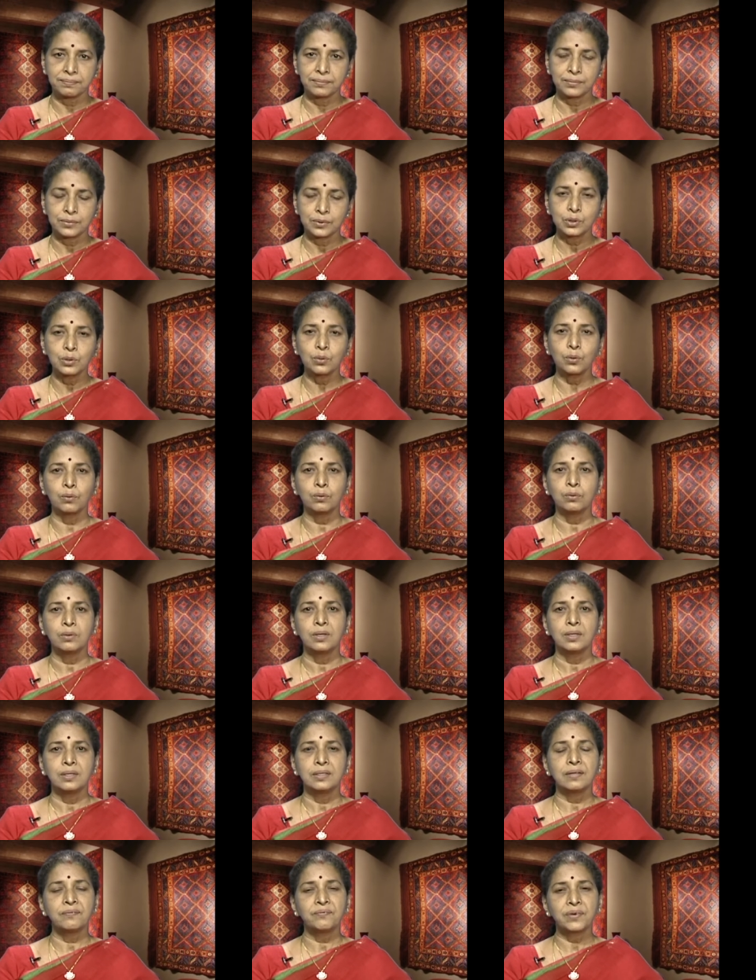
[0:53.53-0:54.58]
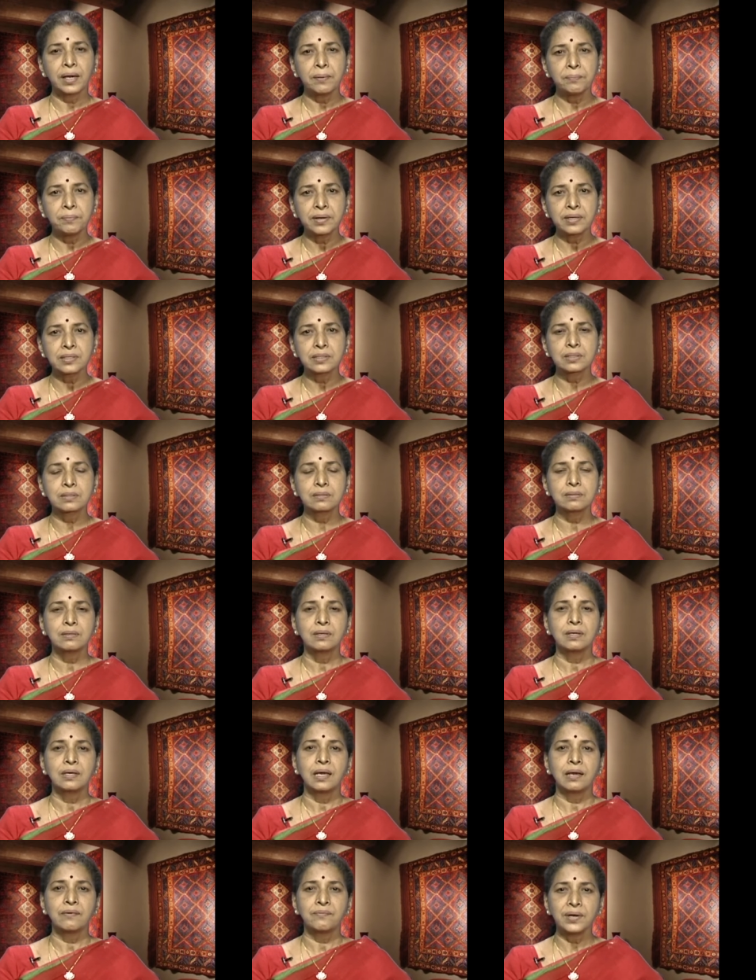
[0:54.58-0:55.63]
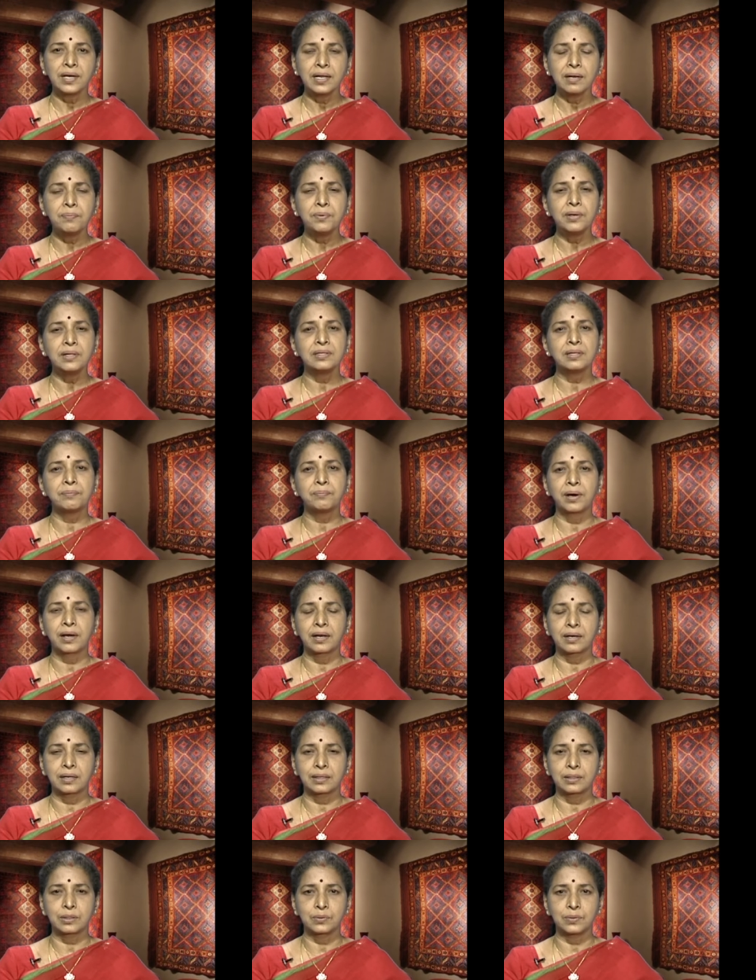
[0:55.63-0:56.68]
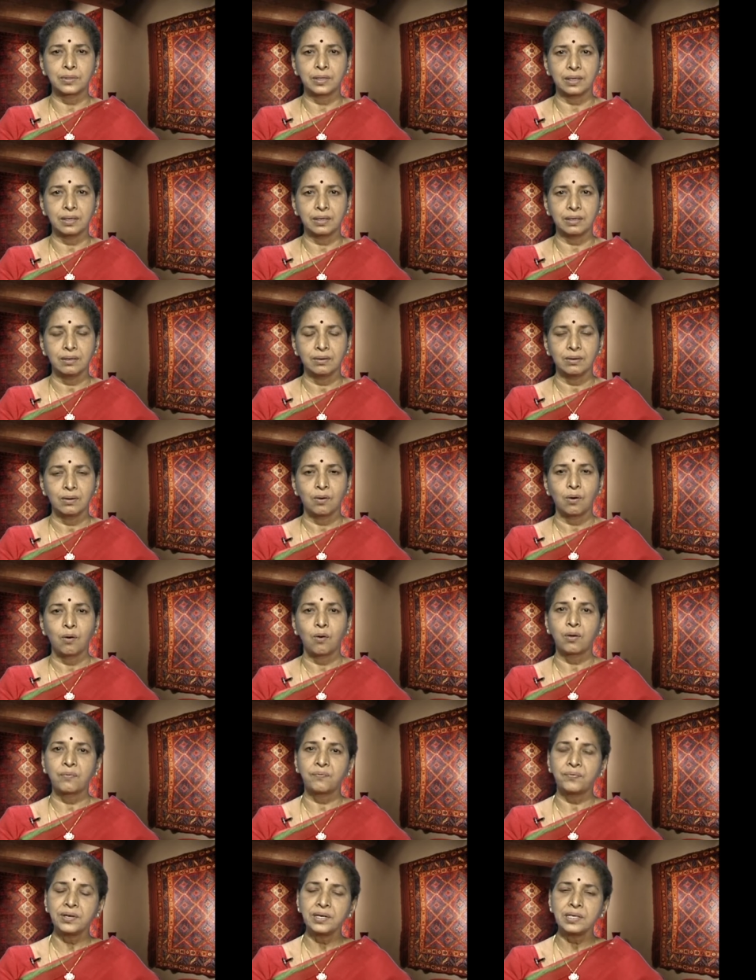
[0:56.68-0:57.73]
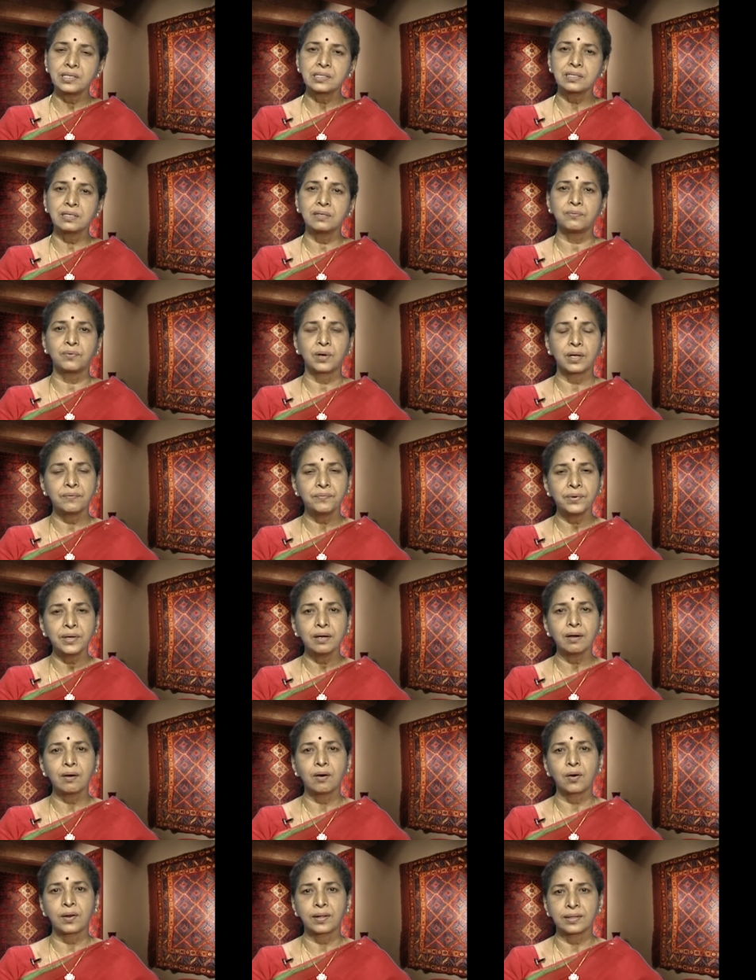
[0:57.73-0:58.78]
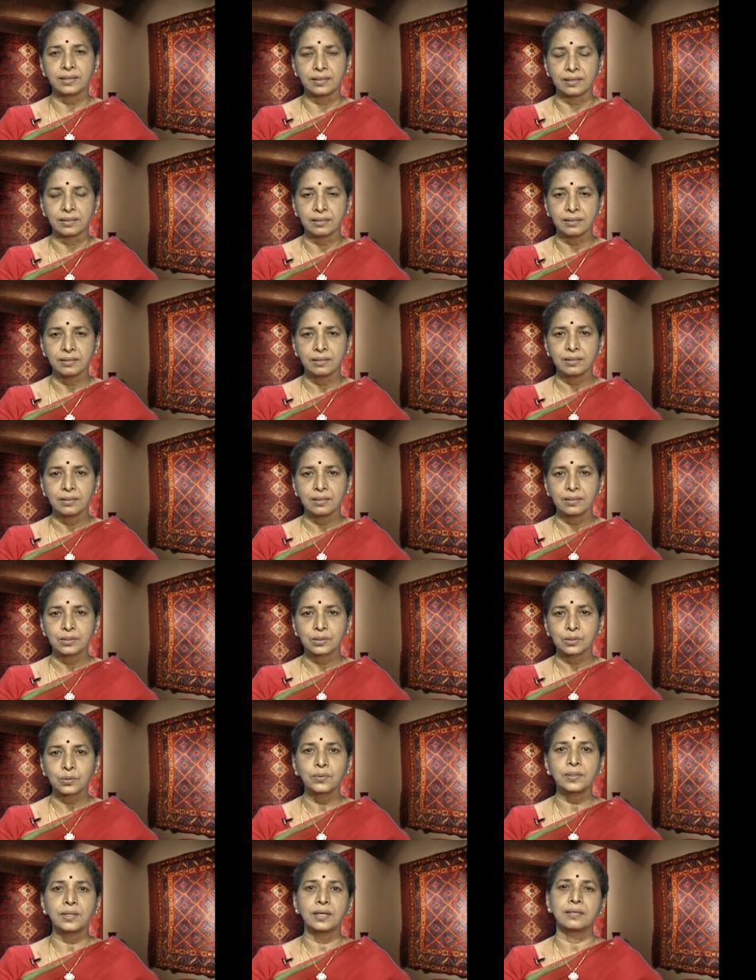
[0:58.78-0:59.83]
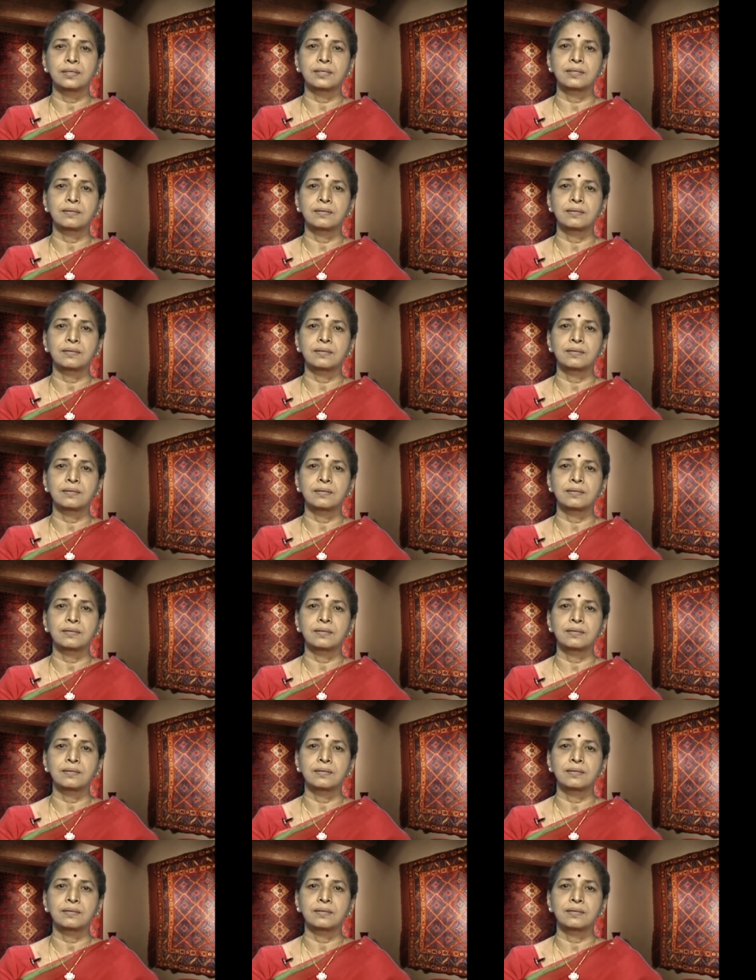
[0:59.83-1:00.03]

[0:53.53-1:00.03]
So, the fabrics available in the market today are finished in one way or other so that